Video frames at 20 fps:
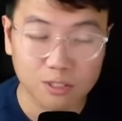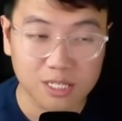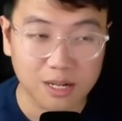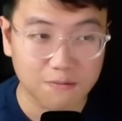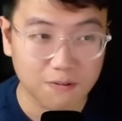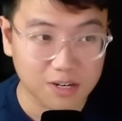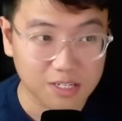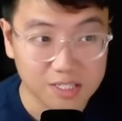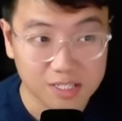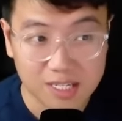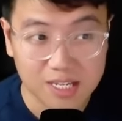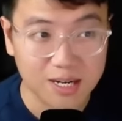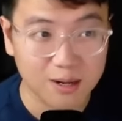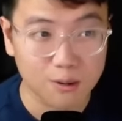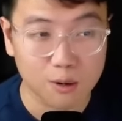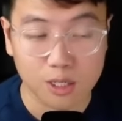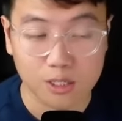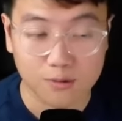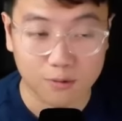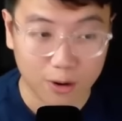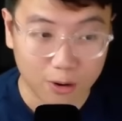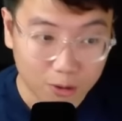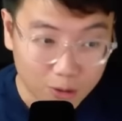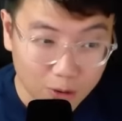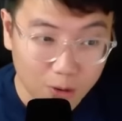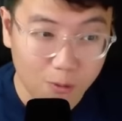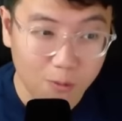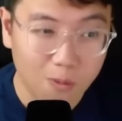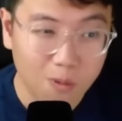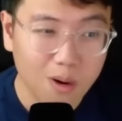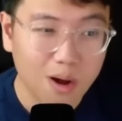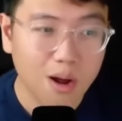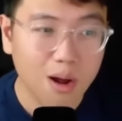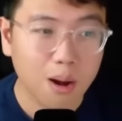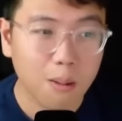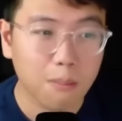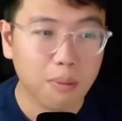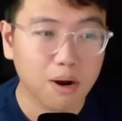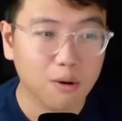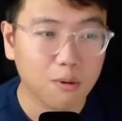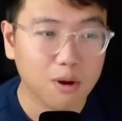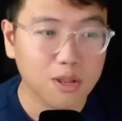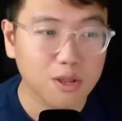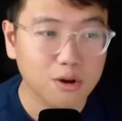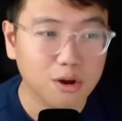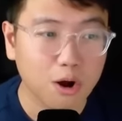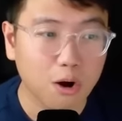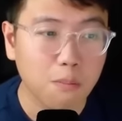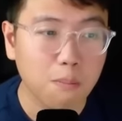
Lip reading: different skill, looks very cool. But when you go